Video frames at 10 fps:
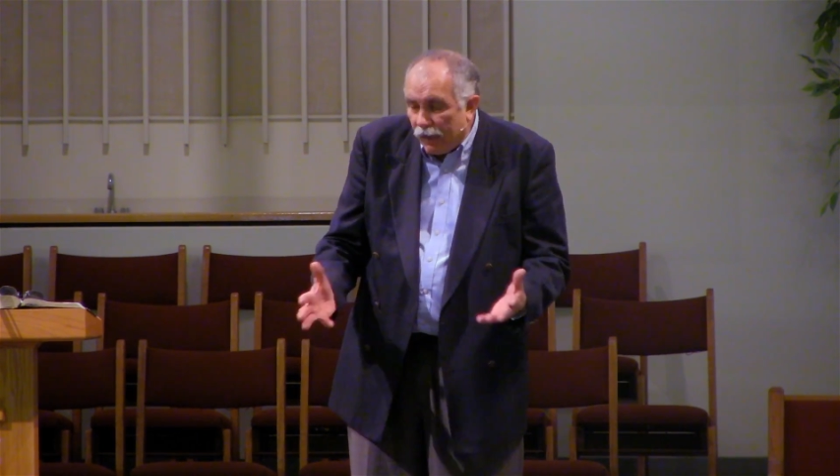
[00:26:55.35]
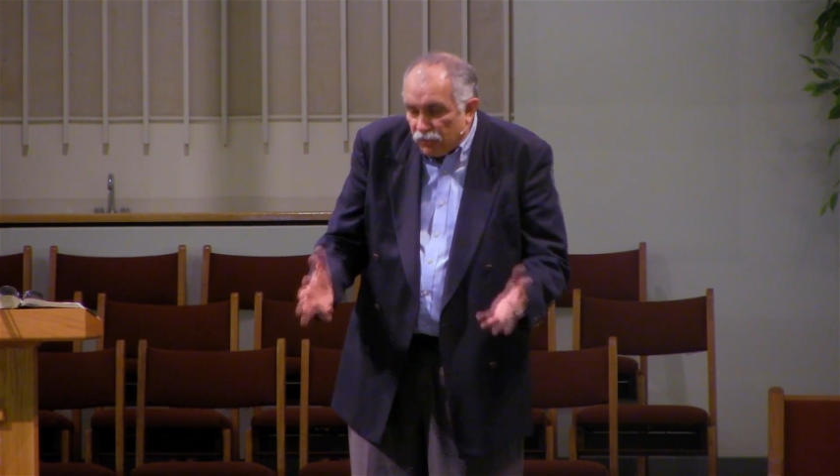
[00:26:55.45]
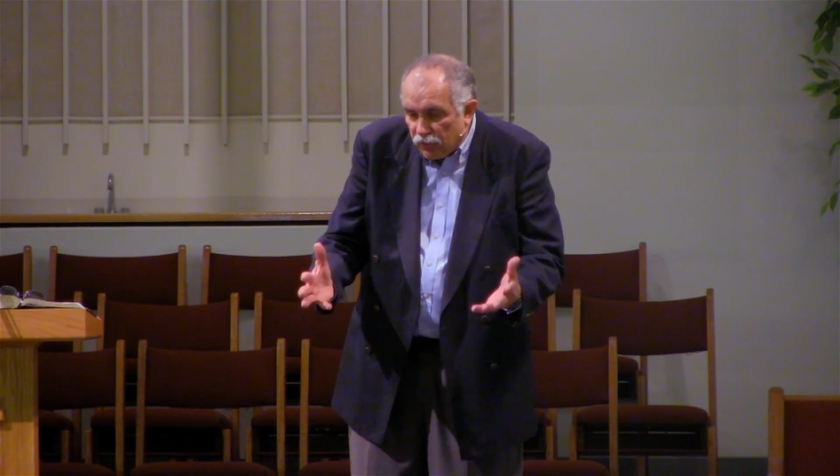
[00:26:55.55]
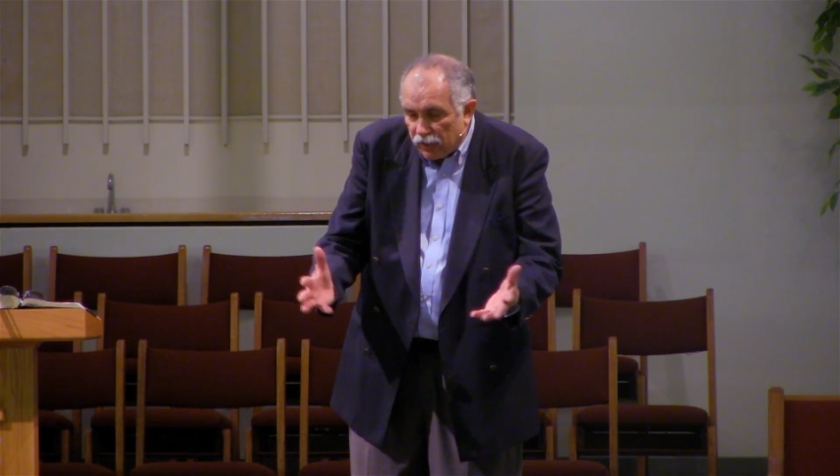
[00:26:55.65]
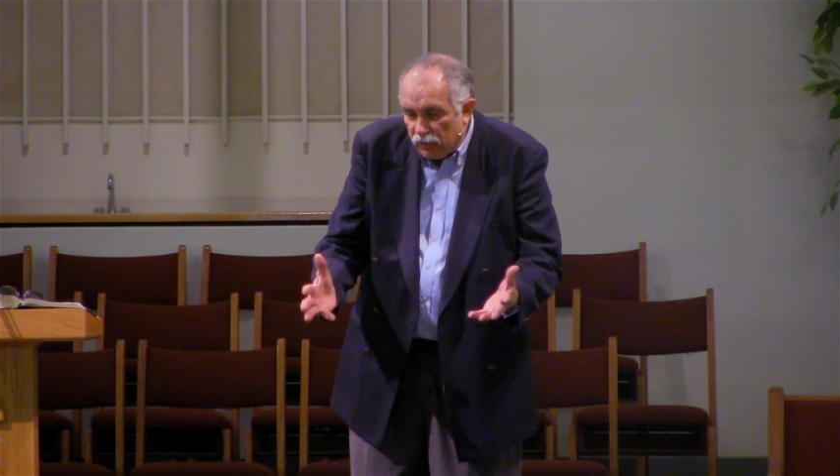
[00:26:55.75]

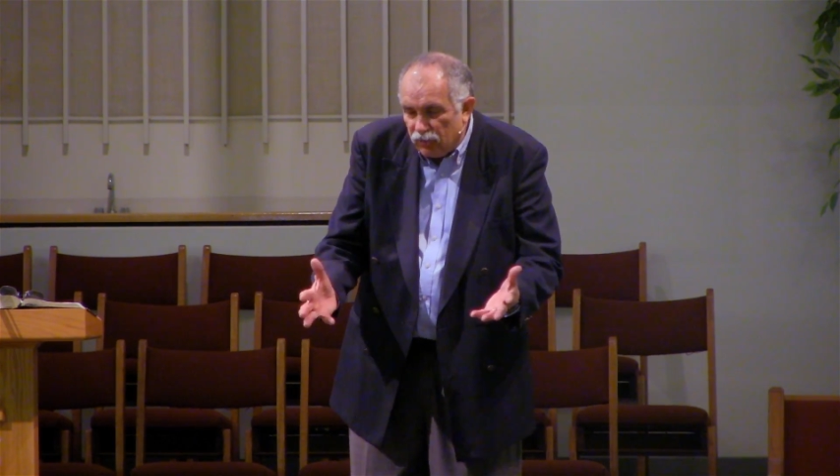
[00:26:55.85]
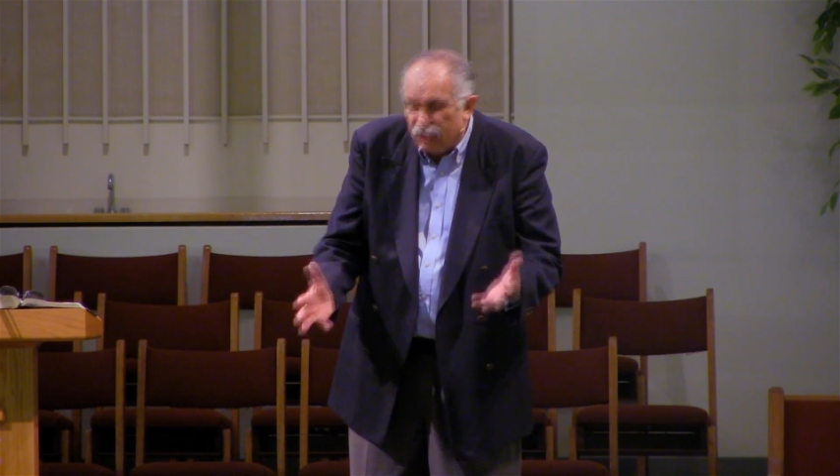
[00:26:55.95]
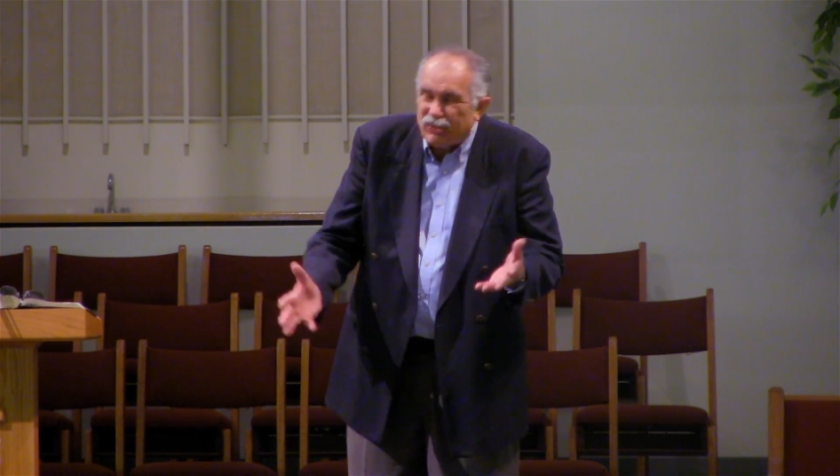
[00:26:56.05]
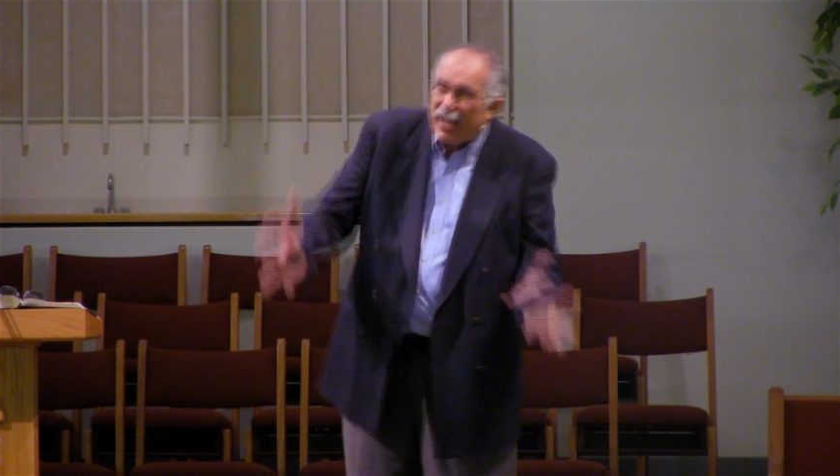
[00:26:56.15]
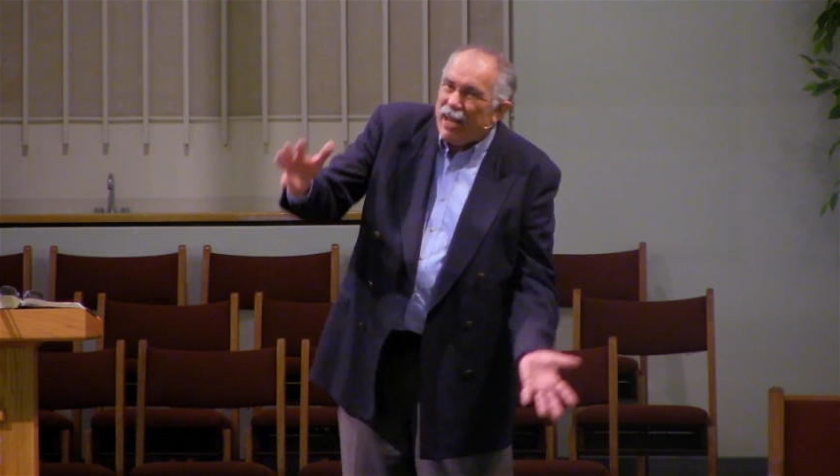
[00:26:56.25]
does it
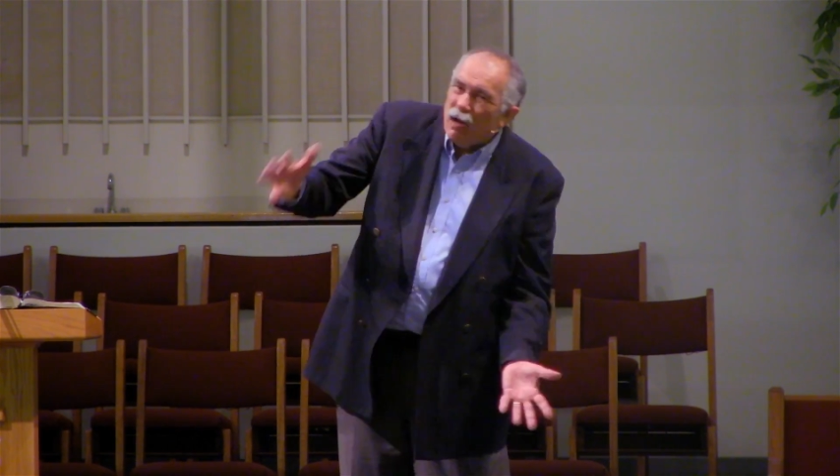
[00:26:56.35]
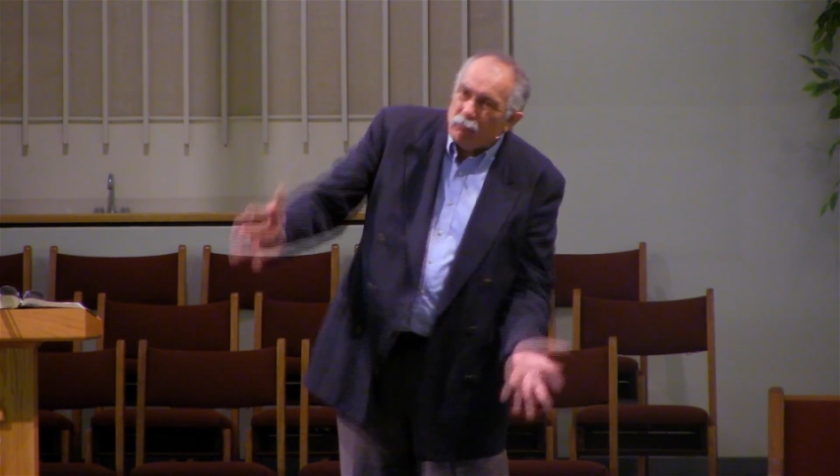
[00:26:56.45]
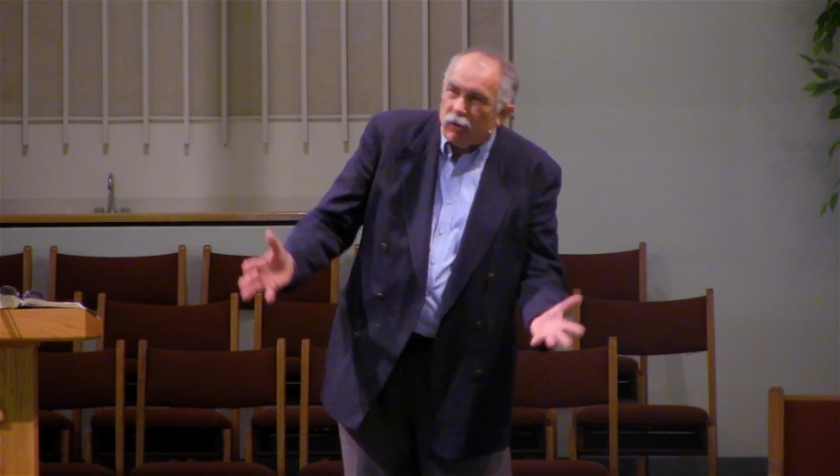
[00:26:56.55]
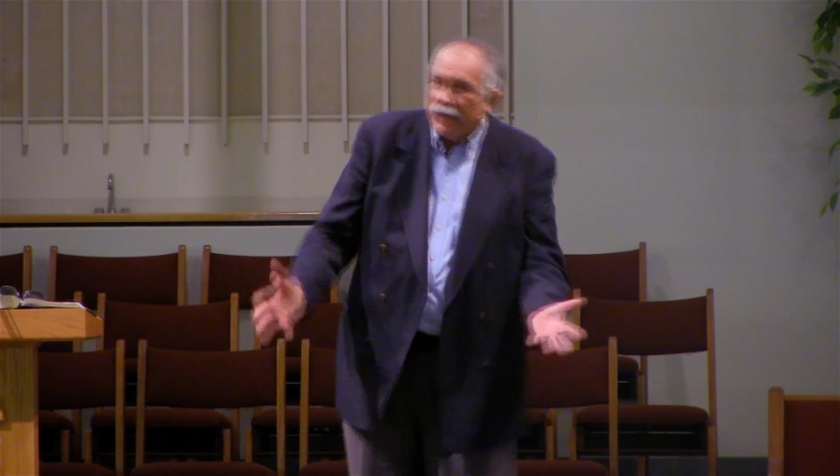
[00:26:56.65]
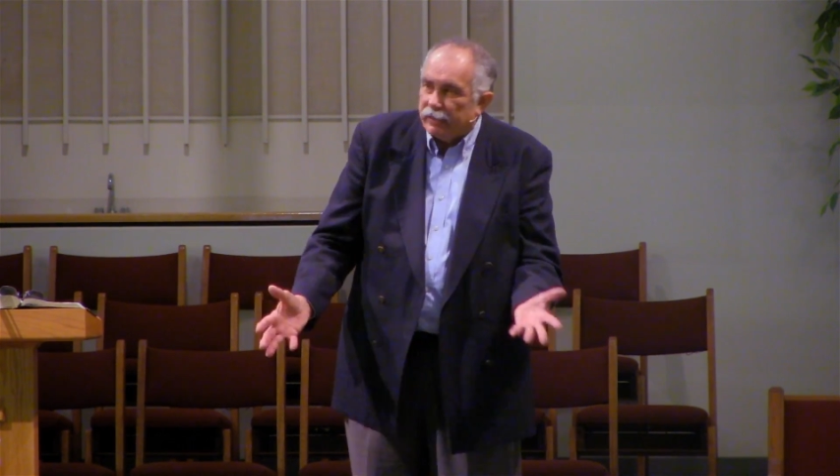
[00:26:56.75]
stay
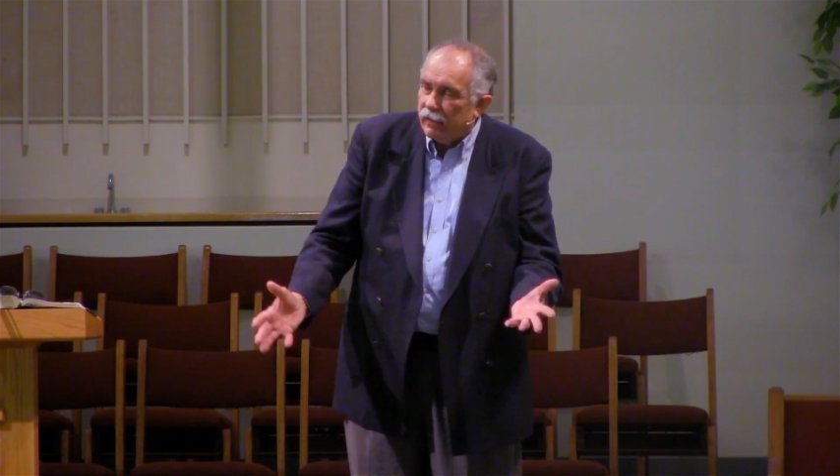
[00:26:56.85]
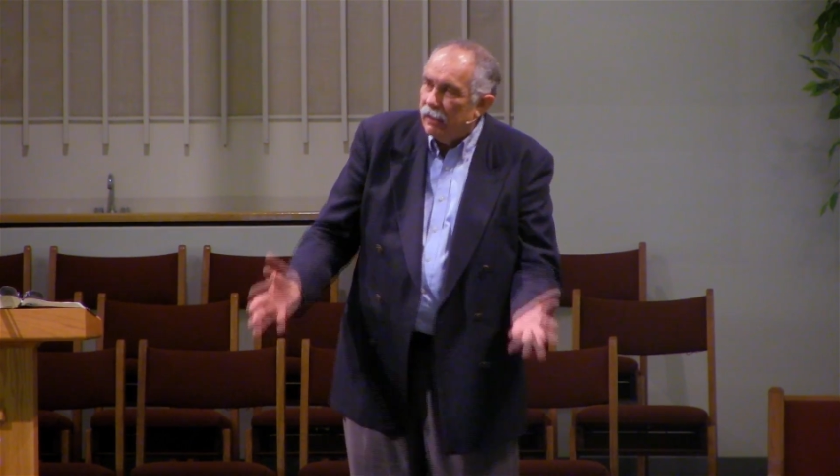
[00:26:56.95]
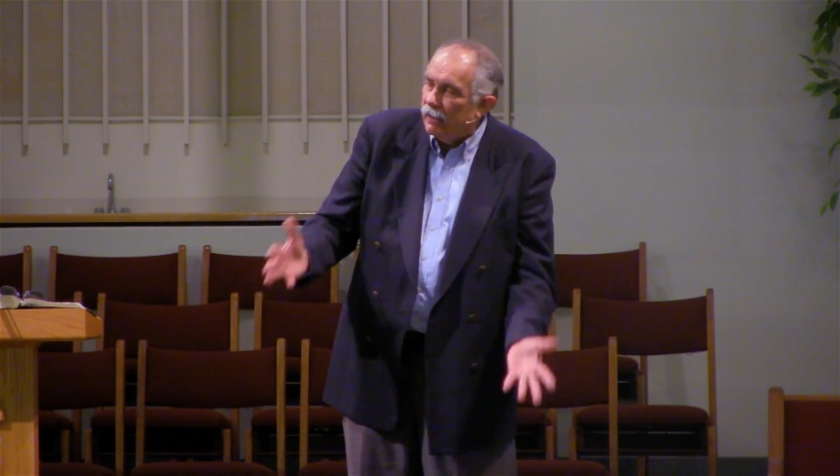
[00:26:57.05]
upright?